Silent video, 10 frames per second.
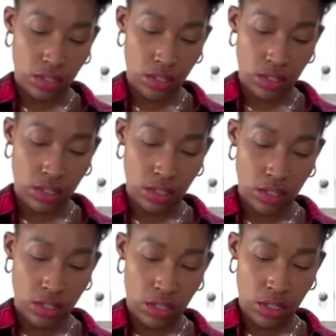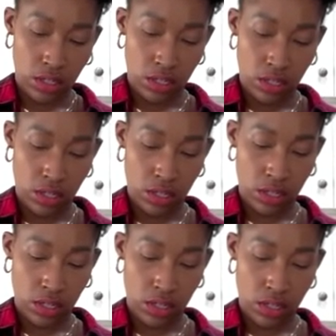
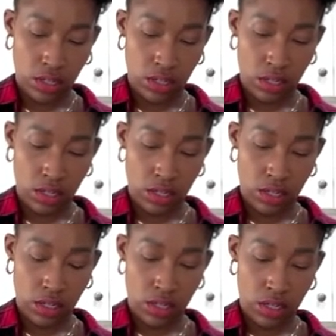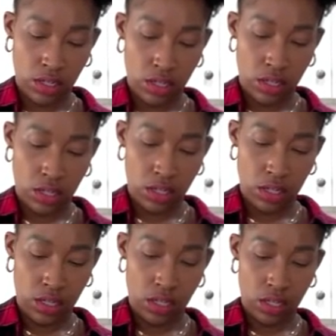
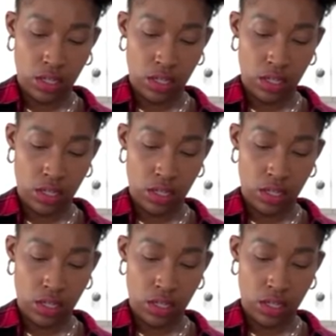Nothing is said.